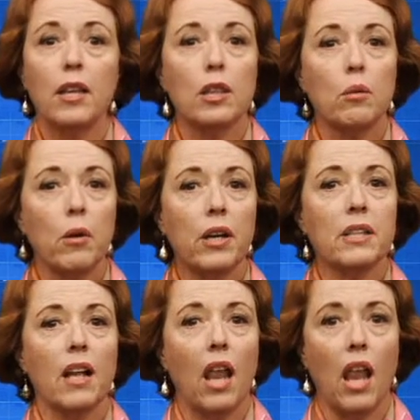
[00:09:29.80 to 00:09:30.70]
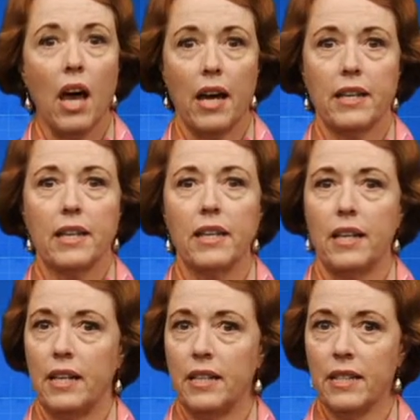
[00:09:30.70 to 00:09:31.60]
The word like
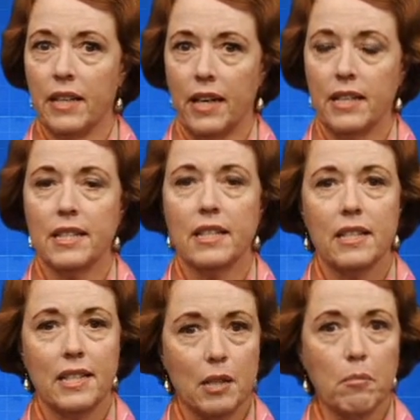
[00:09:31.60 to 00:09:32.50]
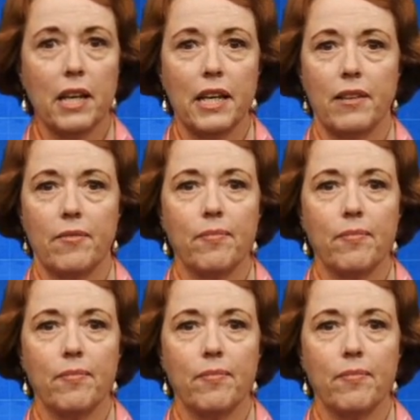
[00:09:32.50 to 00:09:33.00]
indicates simile.